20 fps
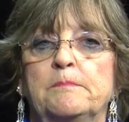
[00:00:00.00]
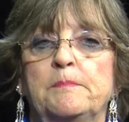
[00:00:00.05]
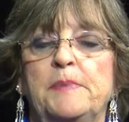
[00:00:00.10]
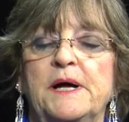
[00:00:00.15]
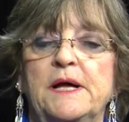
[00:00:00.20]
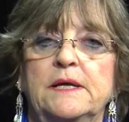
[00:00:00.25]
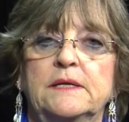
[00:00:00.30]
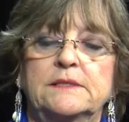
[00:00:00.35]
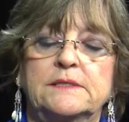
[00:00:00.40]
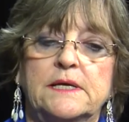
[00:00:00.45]

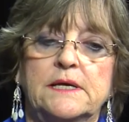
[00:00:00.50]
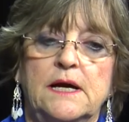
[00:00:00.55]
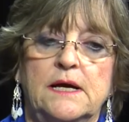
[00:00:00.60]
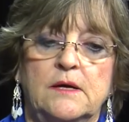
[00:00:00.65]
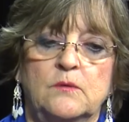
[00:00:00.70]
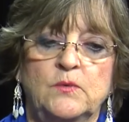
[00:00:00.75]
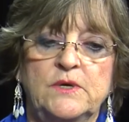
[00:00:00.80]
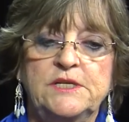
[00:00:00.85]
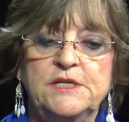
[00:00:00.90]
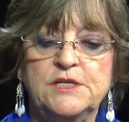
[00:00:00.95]
but uh,
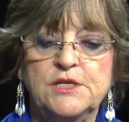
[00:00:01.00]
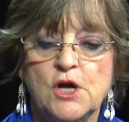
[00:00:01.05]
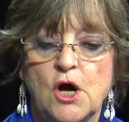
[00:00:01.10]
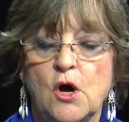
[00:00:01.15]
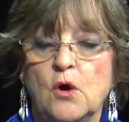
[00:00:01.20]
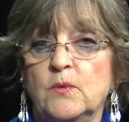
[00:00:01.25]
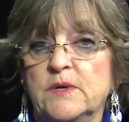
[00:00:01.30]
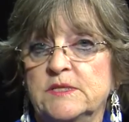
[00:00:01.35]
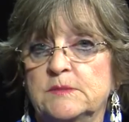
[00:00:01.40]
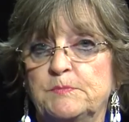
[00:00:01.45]
we didn't
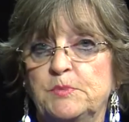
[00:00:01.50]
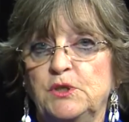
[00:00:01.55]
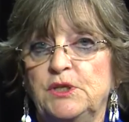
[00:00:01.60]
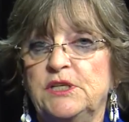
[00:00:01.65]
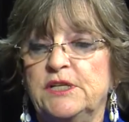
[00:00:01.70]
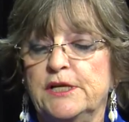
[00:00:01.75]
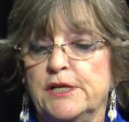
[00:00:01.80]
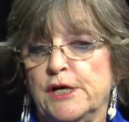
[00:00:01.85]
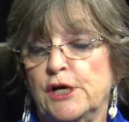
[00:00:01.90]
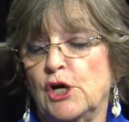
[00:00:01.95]
always put
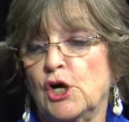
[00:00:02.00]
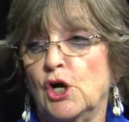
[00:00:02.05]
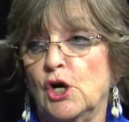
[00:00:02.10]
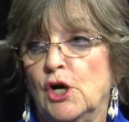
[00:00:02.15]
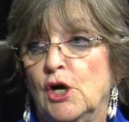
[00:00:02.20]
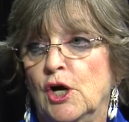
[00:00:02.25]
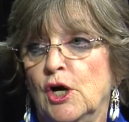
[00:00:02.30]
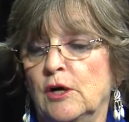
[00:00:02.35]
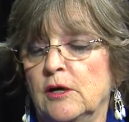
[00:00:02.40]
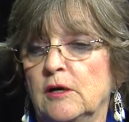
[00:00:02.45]
it in a
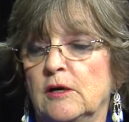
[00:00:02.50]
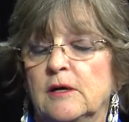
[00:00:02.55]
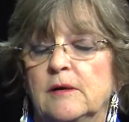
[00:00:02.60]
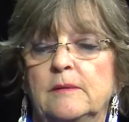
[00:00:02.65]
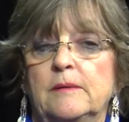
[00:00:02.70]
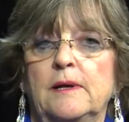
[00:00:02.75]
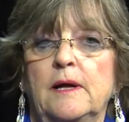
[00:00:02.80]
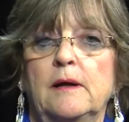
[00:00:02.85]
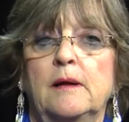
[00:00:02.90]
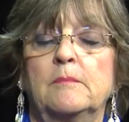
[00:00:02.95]
car.
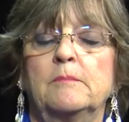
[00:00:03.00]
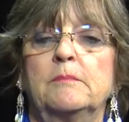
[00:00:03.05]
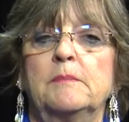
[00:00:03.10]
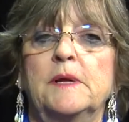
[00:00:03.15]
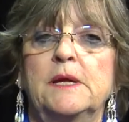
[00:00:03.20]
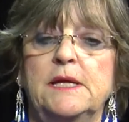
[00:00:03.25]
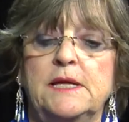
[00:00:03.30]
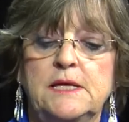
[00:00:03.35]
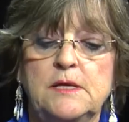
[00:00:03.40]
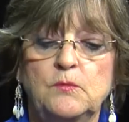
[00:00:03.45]

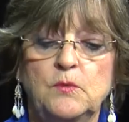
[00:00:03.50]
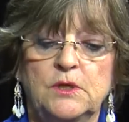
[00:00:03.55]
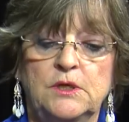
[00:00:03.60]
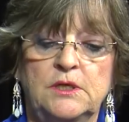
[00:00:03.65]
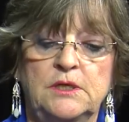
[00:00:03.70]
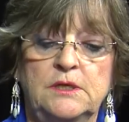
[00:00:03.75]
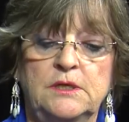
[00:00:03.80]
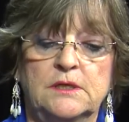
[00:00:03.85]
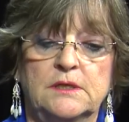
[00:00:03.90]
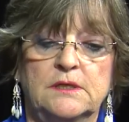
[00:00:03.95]
He
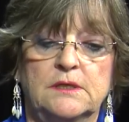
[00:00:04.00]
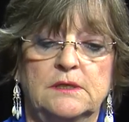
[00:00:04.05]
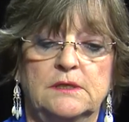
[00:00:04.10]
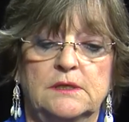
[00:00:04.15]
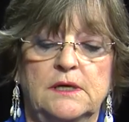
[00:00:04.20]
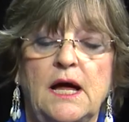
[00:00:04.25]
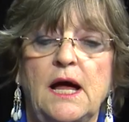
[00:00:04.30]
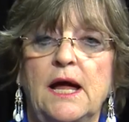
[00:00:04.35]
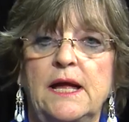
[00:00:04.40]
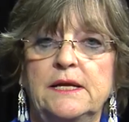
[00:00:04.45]
would
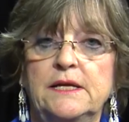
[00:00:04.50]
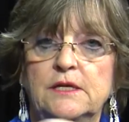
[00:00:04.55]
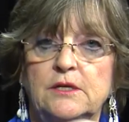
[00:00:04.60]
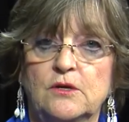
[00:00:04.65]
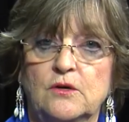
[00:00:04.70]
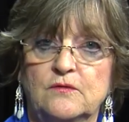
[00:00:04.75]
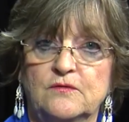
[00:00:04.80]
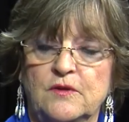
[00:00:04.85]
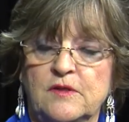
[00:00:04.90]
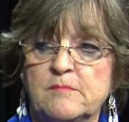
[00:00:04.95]
hike it
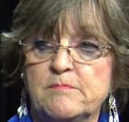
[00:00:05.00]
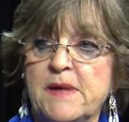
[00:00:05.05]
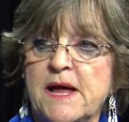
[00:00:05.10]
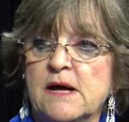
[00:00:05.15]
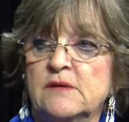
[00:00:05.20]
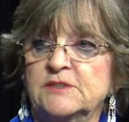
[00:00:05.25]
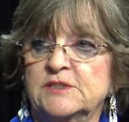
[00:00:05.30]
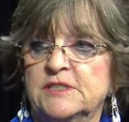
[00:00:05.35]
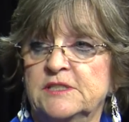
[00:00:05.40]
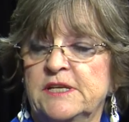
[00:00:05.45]
over the
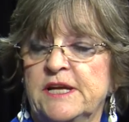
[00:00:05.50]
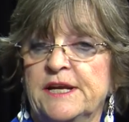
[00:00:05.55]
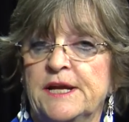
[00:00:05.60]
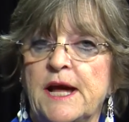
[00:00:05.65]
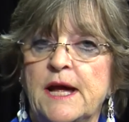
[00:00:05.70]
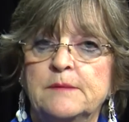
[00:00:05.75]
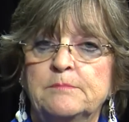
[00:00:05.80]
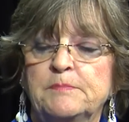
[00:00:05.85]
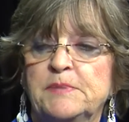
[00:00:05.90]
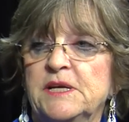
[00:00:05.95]
mountain, and
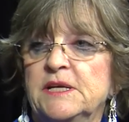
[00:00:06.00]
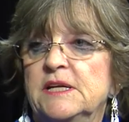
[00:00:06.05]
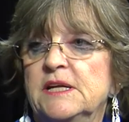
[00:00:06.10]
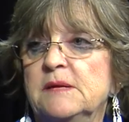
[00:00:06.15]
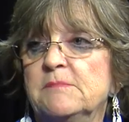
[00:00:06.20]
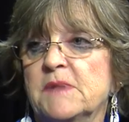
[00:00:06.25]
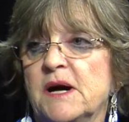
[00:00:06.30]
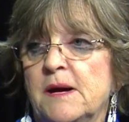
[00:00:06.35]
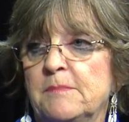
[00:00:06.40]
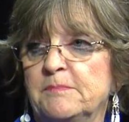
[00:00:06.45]
I'd pick
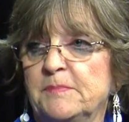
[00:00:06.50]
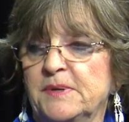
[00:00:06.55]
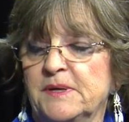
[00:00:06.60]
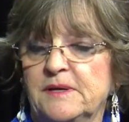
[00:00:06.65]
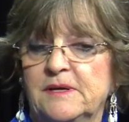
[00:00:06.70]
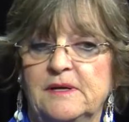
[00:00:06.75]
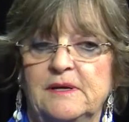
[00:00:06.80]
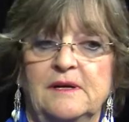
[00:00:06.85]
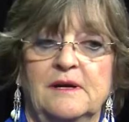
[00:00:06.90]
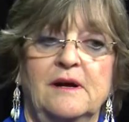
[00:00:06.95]
him up
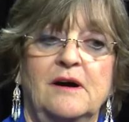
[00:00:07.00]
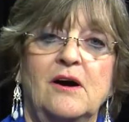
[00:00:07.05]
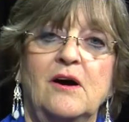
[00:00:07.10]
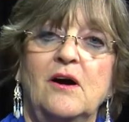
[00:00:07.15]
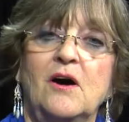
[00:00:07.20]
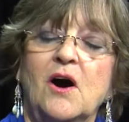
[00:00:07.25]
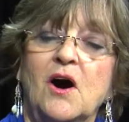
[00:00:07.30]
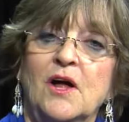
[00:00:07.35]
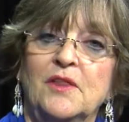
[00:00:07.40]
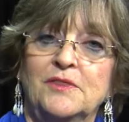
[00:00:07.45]
oh,
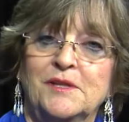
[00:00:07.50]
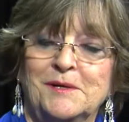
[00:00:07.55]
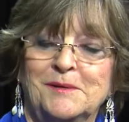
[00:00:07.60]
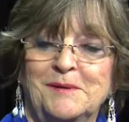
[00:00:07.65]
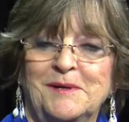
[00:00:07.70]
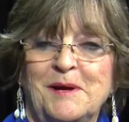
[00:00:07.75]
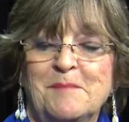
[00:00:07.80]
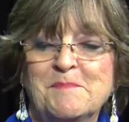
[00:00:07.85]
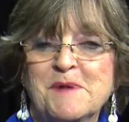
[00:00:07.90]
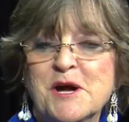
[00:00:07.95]
wow. on
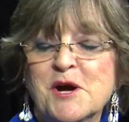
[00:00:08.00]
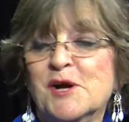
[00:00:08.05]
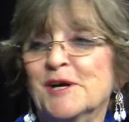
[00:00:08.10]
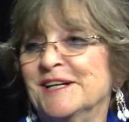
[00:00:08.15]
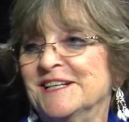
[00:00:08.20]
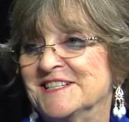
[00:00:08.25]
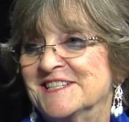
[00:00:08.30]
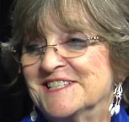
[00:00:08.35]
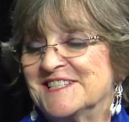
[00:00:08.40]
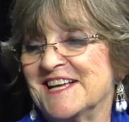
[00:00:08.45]
the
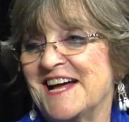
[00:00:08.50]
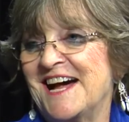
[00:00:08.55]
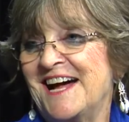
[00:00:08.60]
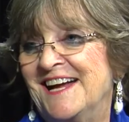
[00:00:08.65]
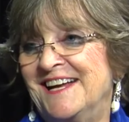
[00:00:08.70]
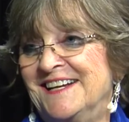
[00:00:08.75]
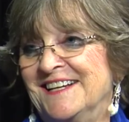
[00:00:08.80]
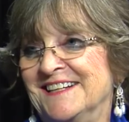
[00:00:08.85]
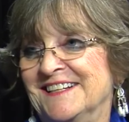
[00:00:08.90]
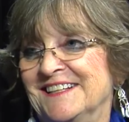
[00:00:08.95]
American
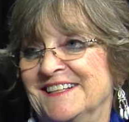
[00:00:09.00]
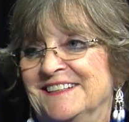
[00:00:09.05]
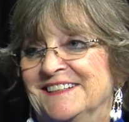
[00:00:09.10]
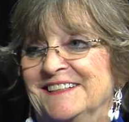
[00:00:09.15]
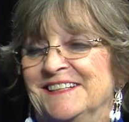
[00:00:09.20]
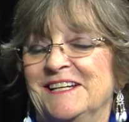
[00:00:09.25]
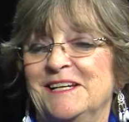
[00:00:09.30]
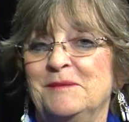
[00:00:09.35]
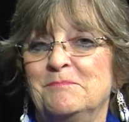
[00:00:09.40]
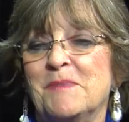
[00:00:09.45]
side
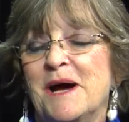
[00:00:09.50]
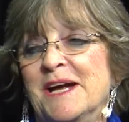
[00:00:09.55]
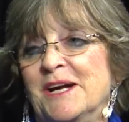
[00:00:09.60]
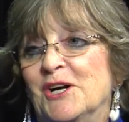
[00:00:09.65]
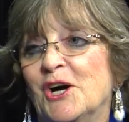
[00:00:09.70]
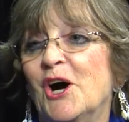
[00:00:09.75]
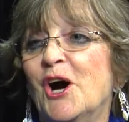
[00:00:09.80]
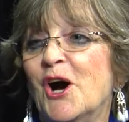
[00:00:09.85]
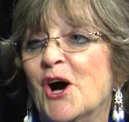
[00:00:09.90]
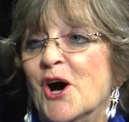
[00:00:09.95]
in my
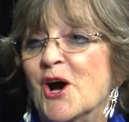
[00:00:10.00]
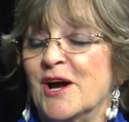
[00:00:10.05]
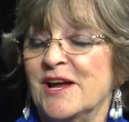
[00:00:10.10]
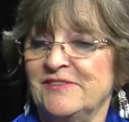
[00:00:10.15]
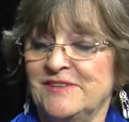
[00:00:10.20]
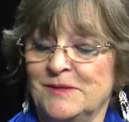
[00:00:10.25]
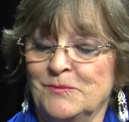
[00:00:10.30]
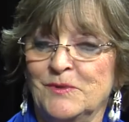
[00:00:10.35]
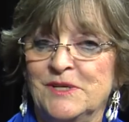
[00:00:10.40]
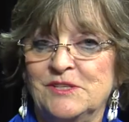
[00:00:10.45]
car,
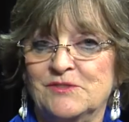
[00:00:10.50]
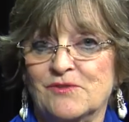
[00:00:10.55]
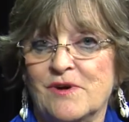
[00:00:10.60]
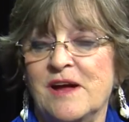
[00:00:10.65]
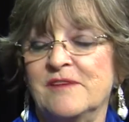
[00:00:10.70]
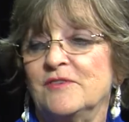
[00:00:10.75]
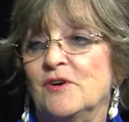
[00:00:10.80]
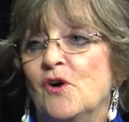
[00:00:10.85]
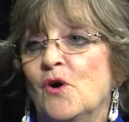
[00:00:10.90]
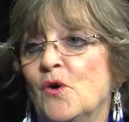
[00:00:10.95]
and then we'd
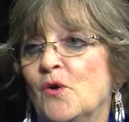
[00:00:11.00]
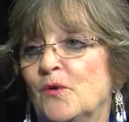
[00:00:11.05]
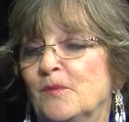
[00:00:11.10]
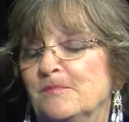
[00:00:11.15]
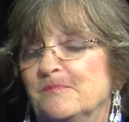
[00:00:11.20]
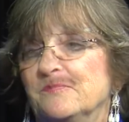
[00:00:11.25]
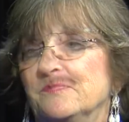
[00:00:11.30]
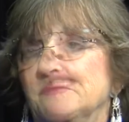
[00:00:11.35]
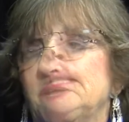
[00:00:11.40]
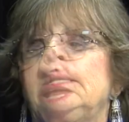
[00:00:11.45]
drive
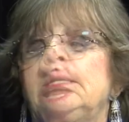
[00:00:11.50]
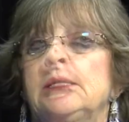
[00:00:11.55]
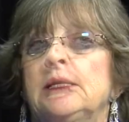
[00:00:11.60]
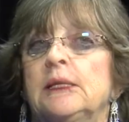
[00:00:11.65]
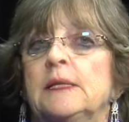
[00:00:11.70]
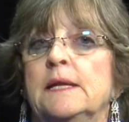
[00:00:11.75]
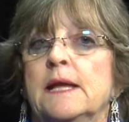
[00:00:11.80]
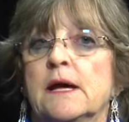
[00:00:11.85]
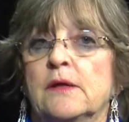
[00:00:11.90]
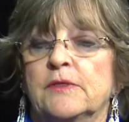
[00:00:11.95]
home.
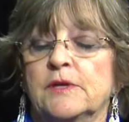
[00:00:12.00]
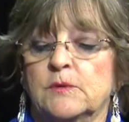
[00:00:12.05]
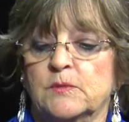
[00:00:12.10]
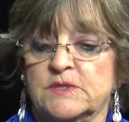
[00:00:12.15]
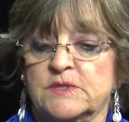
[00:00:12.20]
Now, there